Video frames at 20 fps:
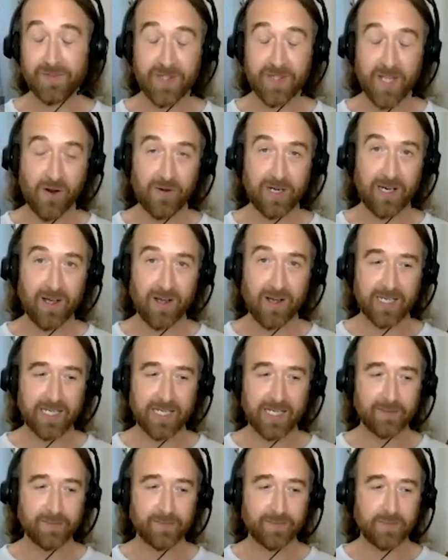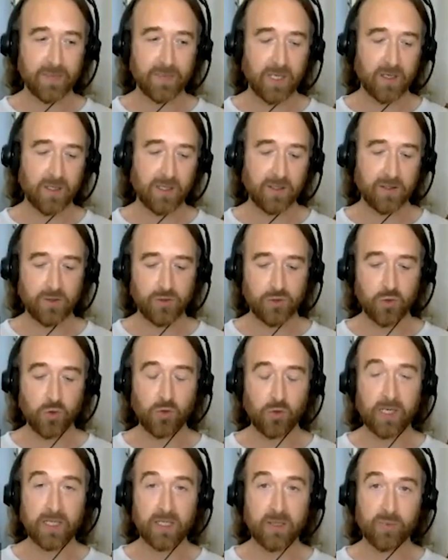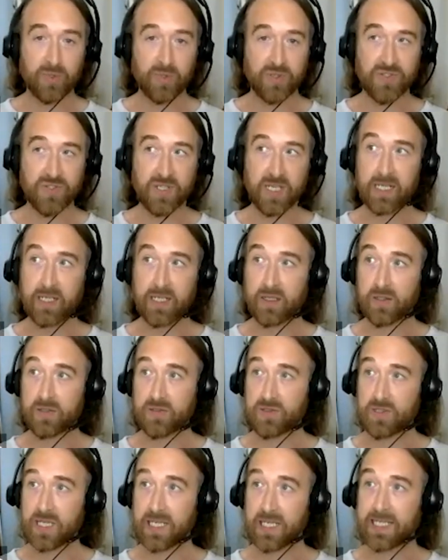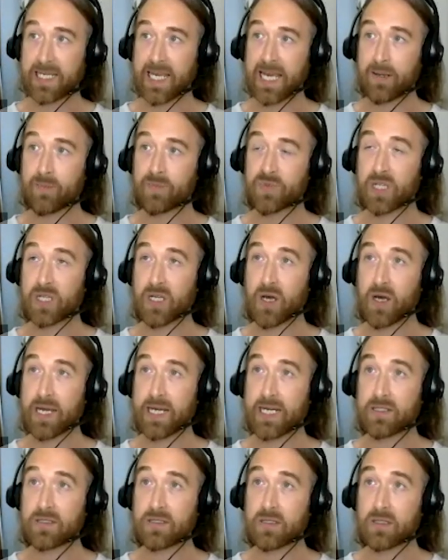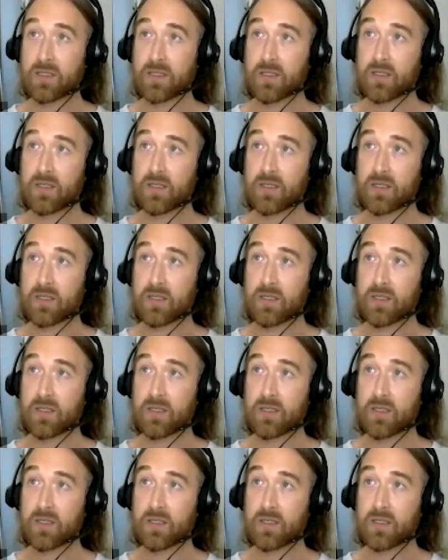very lucky, and that during the proceedings, it came to light